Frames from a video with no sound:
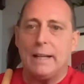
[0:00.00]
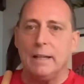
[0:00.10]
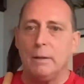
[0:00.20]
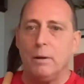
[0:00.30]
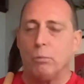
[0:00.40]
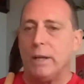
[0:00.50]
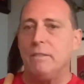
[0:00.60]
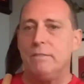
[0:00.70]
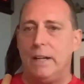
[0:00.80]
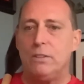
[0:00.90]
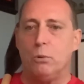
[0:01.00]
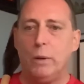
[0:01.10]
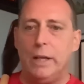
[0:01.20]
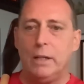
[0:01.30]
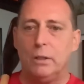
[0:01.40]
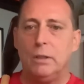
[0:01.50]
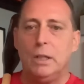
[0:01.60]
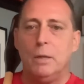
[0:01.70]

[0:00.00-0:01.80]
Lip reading: gonna reinvent the wheel,